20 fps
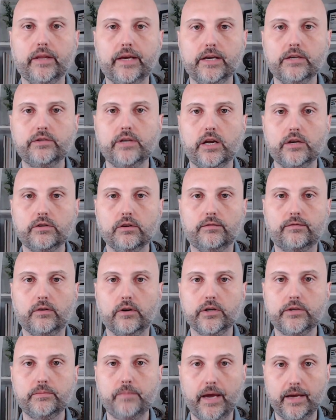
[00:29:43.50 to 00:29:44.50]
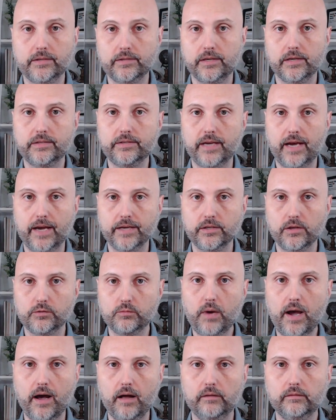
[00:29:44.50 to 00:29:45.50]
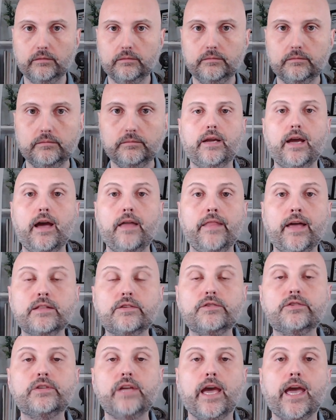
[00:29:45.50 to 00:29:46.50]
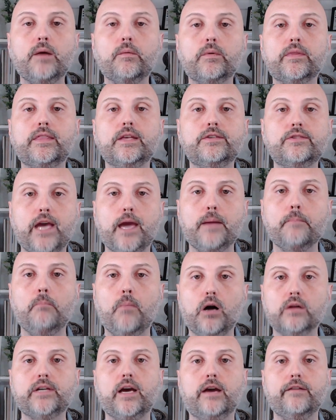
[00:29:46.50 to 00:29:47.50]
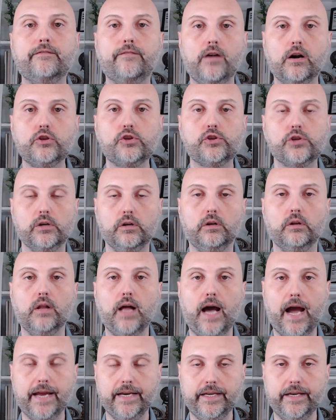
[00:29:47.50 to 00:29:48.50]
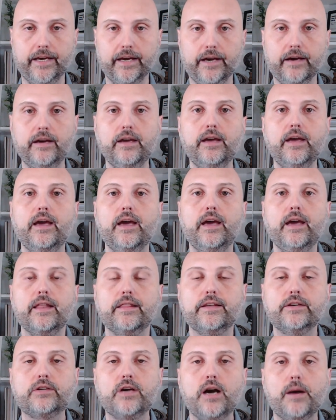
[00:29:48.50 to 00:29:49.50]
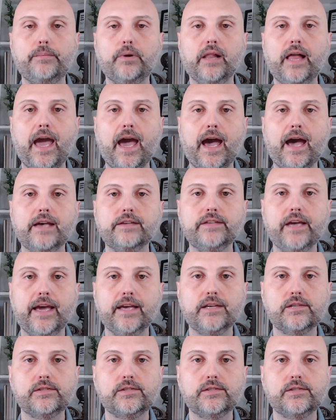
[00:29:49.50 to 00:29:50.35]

essential for a space this size as well. And then staying with the same multifunctional idea, this couple has a